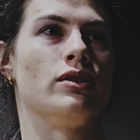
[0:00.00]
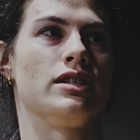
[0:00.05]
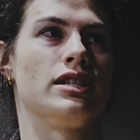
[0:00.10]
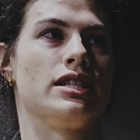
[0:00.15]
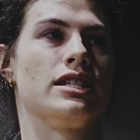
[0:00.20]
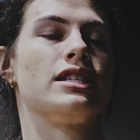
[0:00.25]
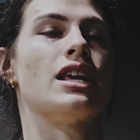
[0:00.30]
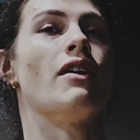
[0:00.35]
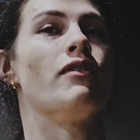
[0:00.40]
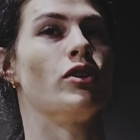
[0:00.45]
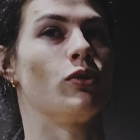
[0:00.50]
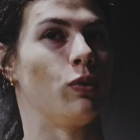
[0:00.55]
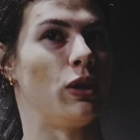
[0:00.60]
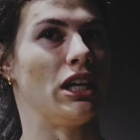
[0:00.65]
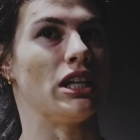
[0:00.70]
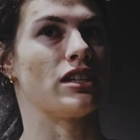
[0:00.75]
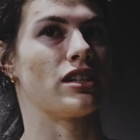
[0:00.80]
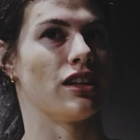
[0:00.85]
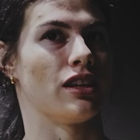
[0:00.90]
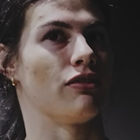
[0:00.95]
7
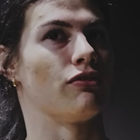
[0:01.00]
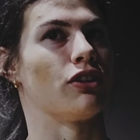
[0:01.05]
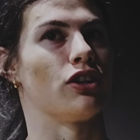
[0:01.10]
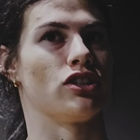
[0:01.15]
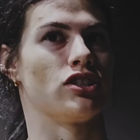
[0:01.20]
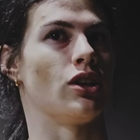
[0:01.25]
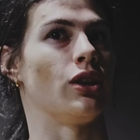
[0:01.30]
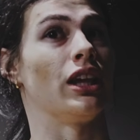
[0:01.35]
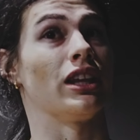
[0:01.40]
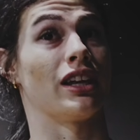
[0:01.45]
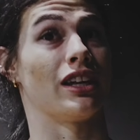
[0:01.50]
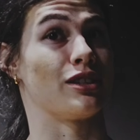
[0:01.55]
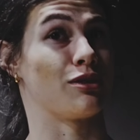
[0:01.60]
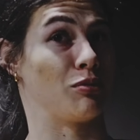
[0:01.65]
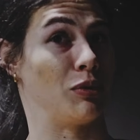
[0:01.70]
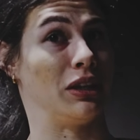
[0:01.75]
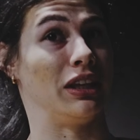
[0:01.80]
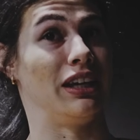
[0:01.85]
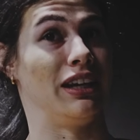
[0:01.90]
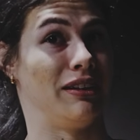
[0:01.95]
weeks to the first show, like that
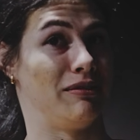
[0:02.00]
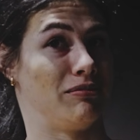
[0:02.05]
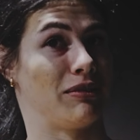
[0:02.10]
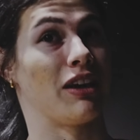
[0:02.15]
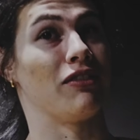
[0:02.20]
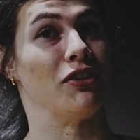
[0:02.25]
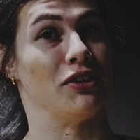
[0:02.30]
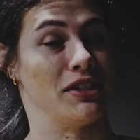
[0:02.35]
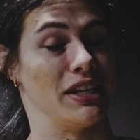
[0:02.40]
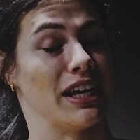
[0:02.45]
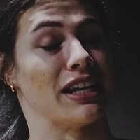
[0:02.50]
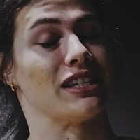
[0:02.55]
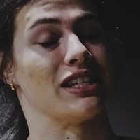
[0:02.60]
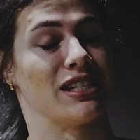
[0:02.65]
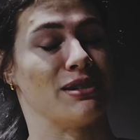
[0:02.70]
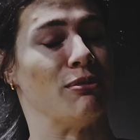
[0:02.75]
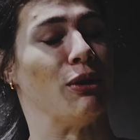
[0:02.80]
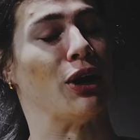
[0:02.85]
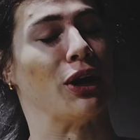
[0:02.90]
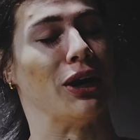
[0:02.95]
feels like it's
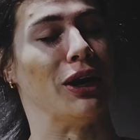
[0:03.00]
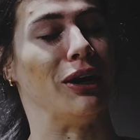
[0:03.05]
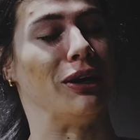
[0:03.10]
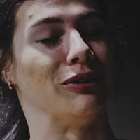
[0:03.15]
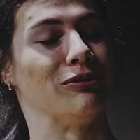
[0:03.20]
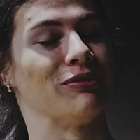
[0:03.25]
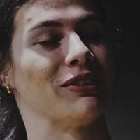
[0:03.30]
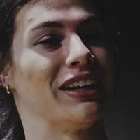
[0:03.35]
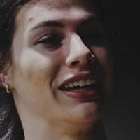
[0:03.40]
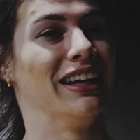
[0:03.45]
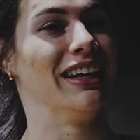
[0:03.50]
tomorrow.